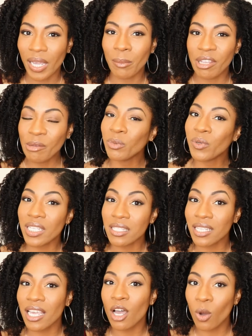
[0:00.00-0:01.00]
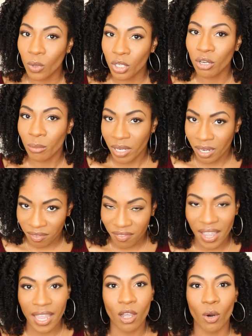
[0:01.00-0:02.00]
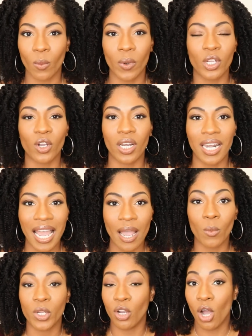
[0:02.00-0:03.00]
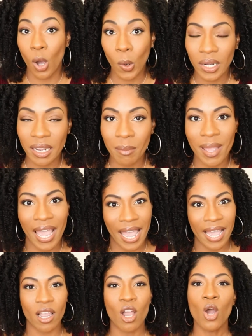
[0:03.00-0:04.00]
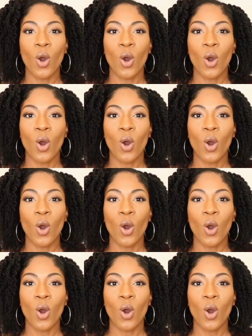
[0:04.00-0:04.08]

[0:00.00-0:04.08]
And people can tell when you're being fake or when you're not, when you're holding back,